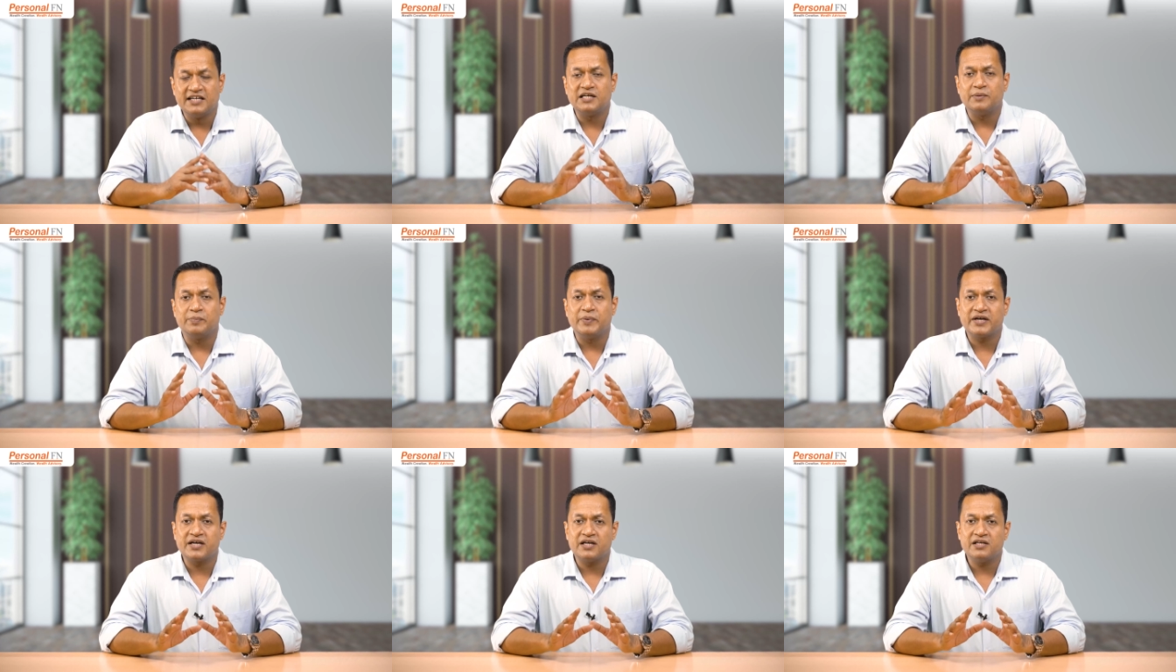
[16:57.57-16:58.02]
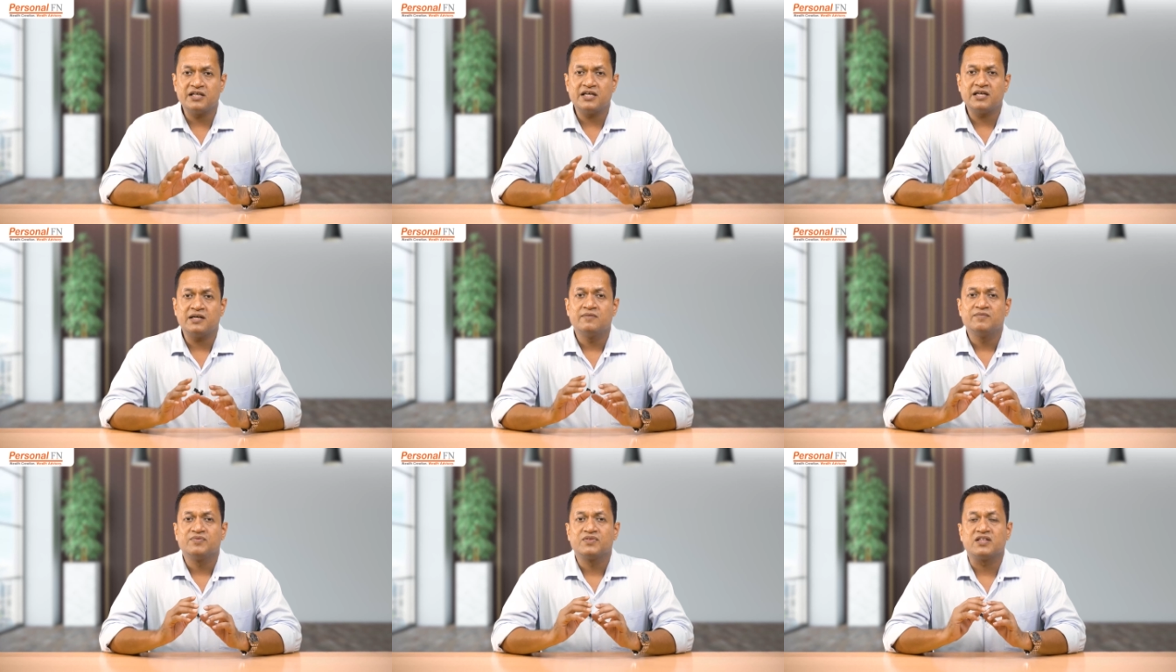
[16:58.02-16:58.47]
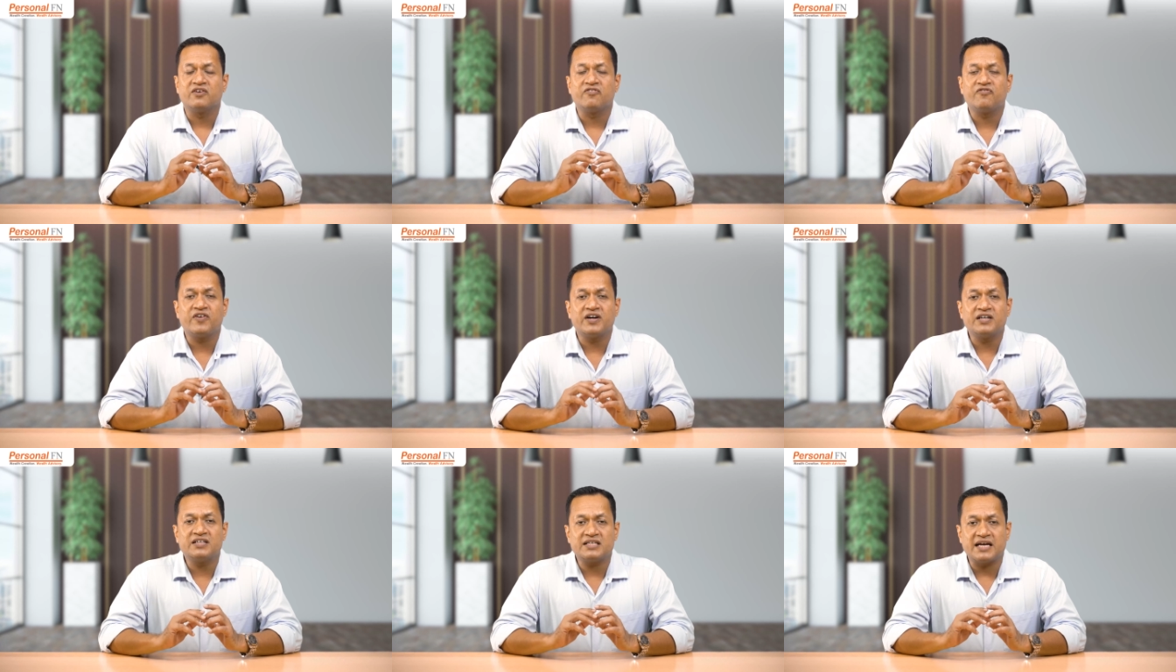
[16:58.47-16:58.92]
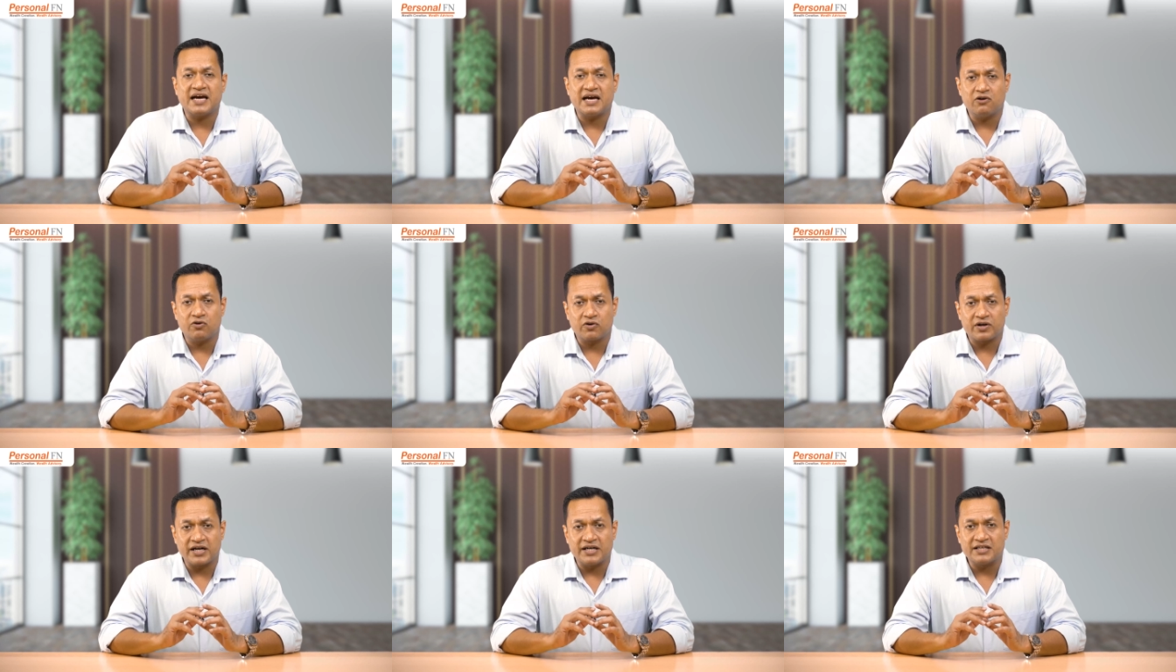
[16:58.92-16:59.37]
Typically, the fund
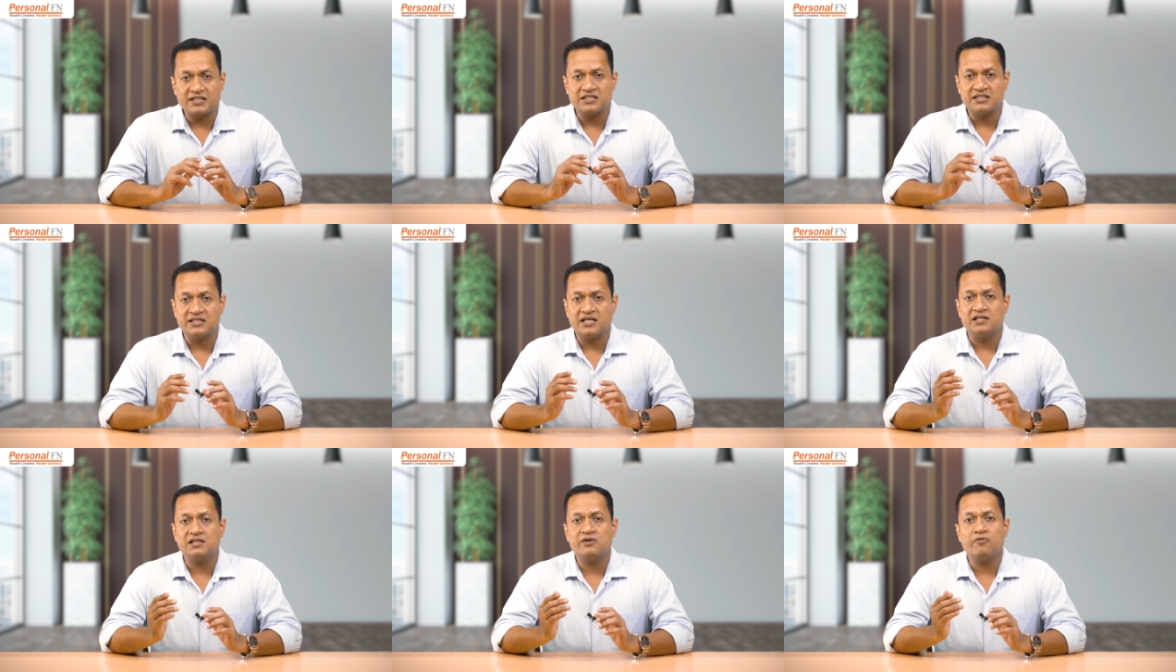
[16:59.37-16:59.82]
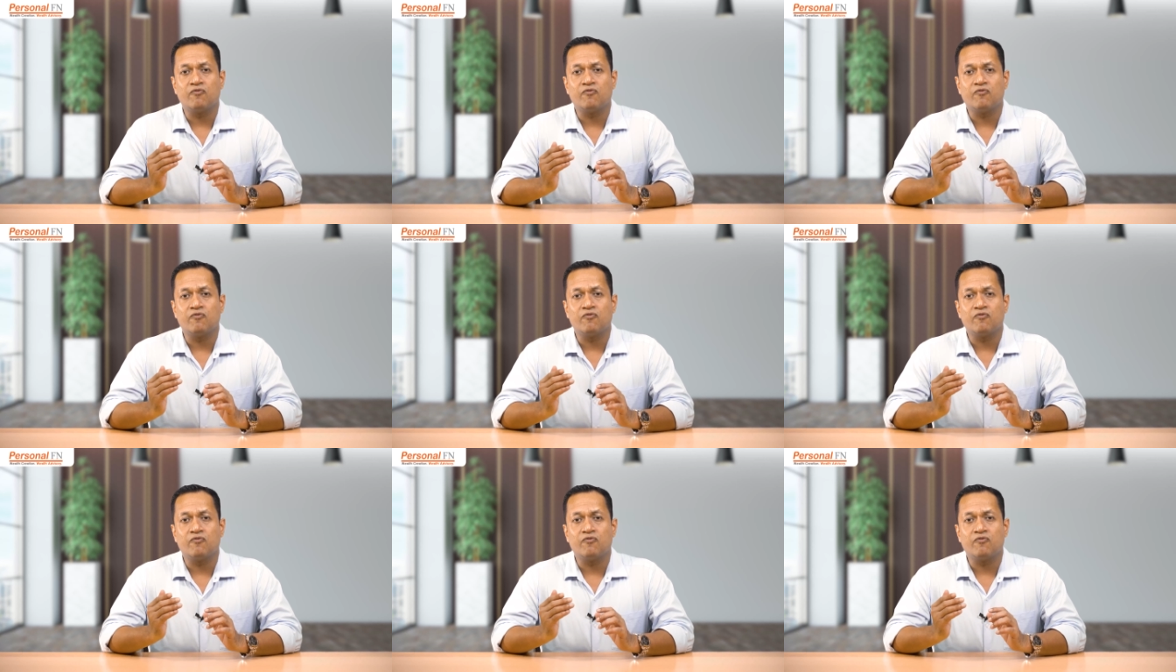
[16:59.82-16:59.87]
allocates nearly